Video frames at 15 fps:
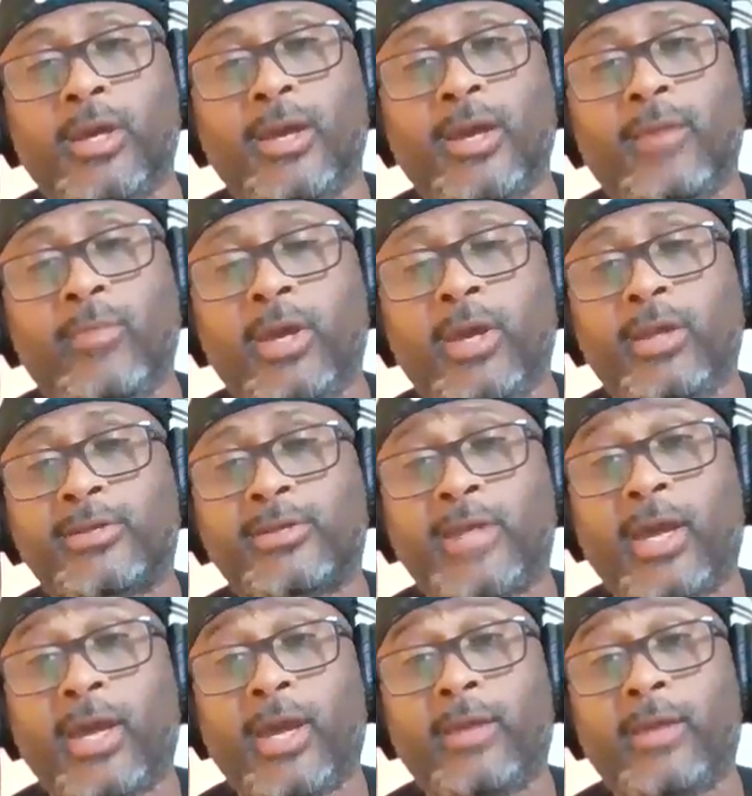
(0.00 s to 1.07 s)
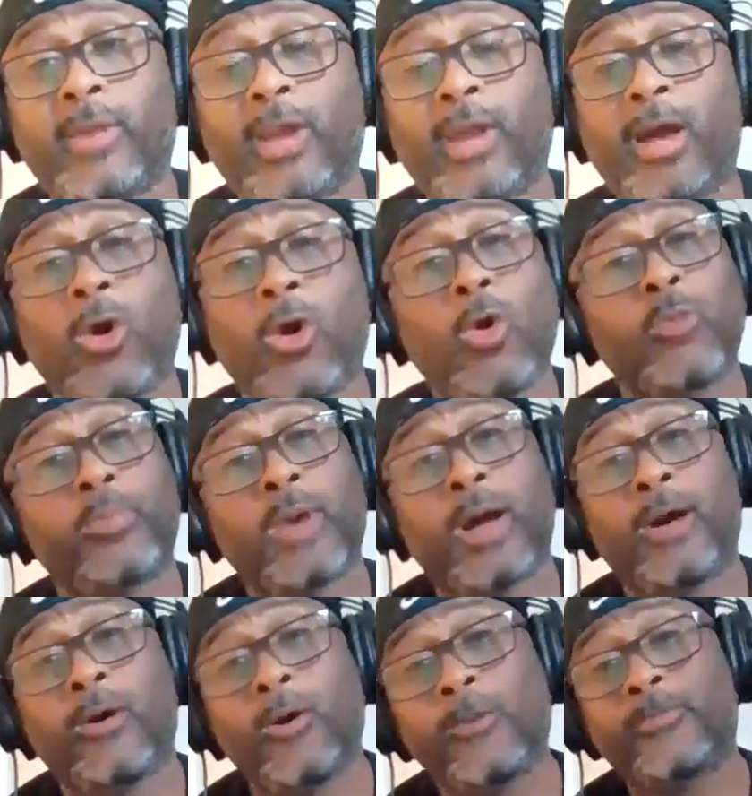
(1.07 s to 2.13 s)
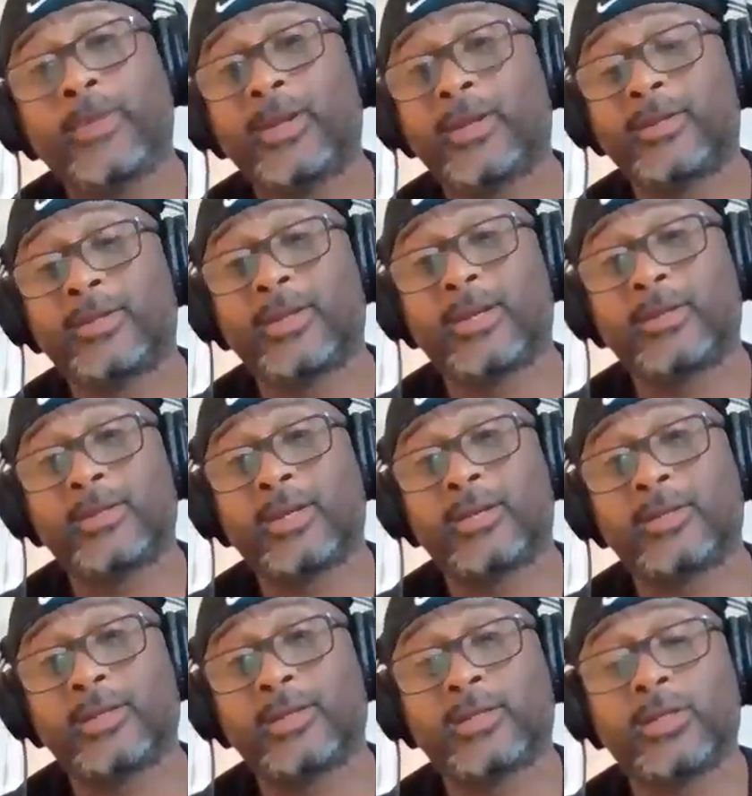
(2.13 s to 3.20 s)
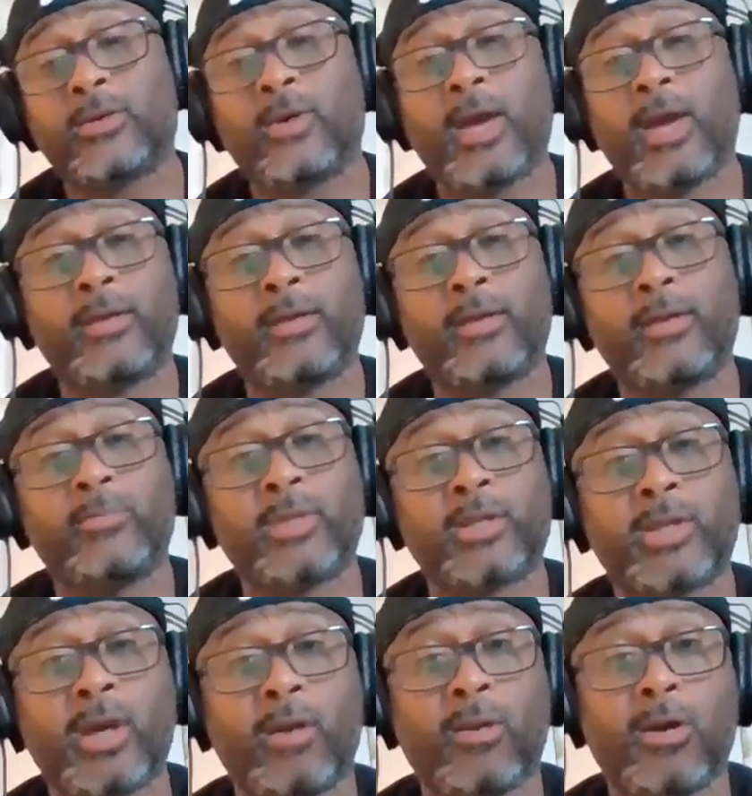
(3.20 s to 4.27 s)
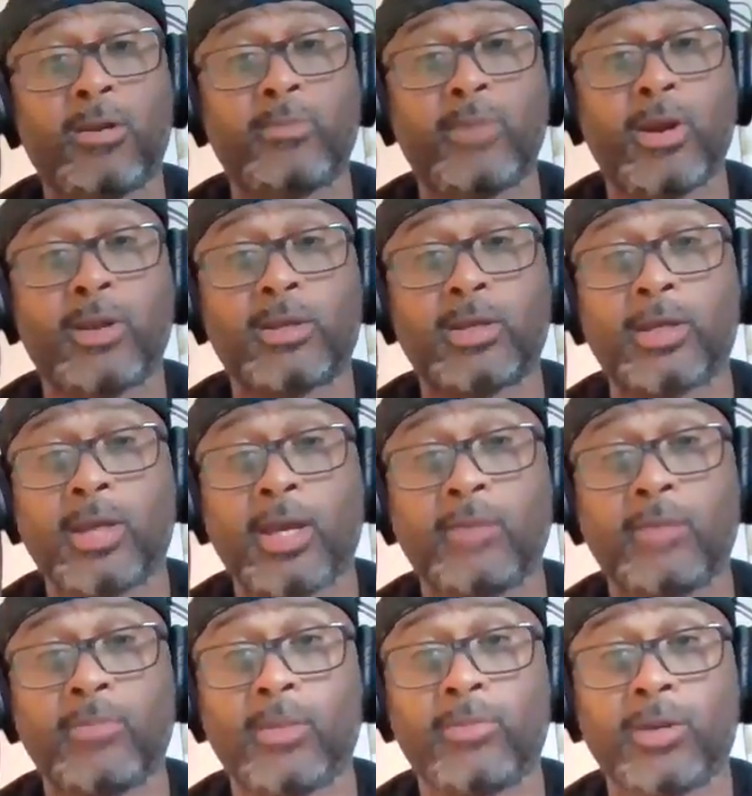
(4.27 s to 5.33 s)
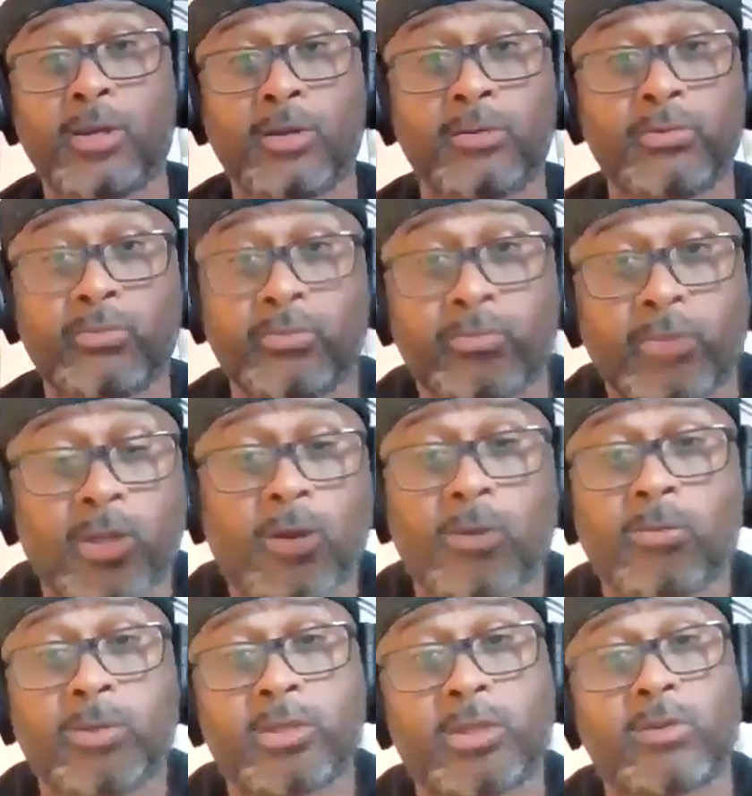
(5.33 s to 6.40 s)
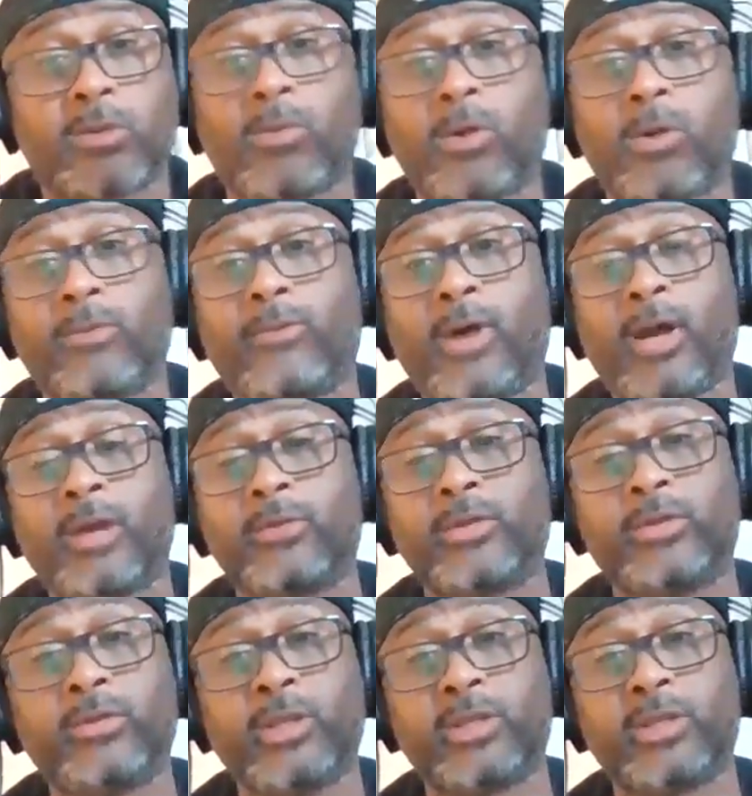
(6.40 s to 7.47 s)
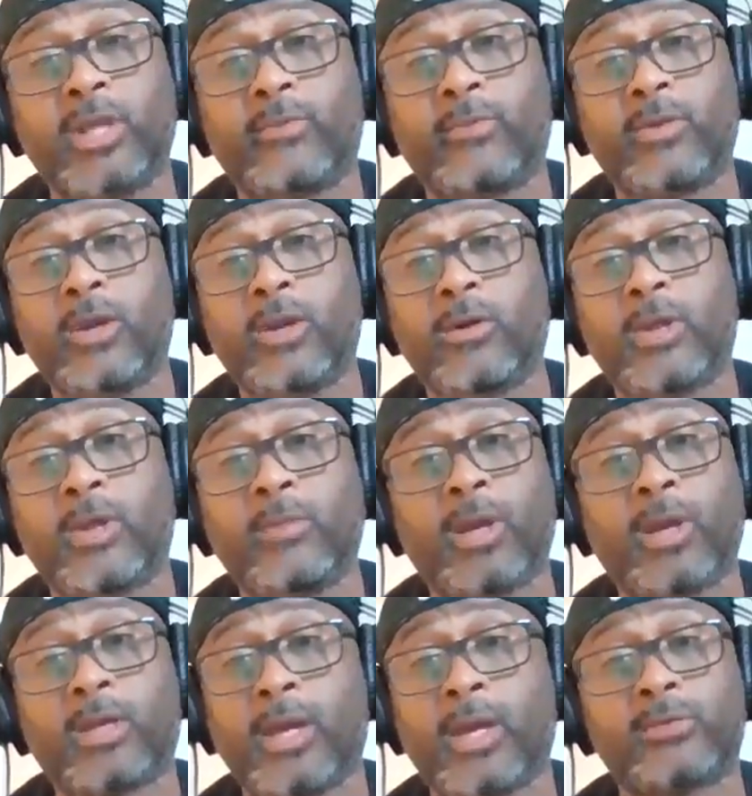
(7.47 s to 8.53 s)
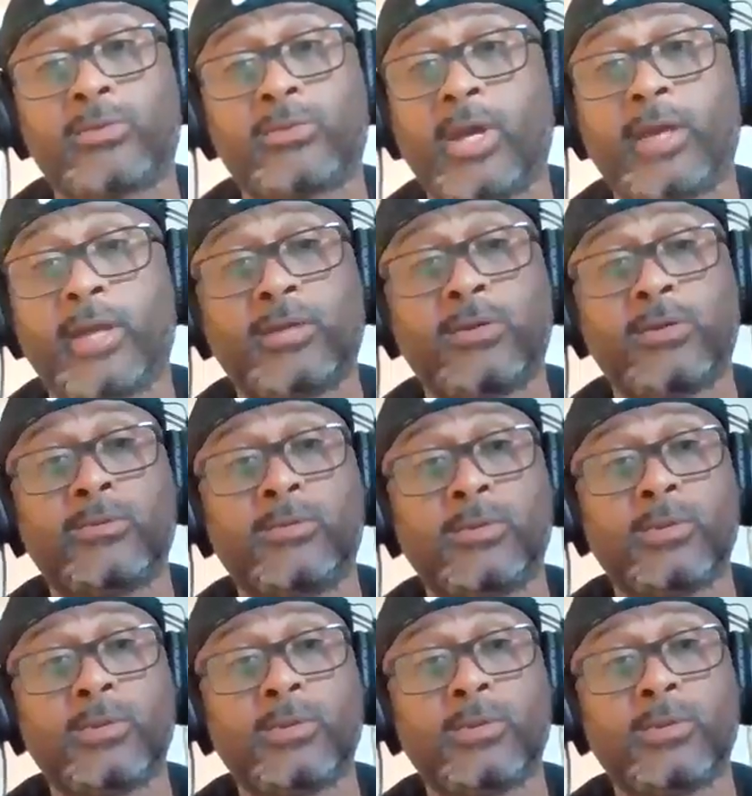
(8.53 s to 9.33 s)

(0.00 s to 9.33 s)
And, man, it's sad, man. I hope they still have the McDonald All-American game, man, because we know with this coronavirus, you just never know. They might cancel that, too.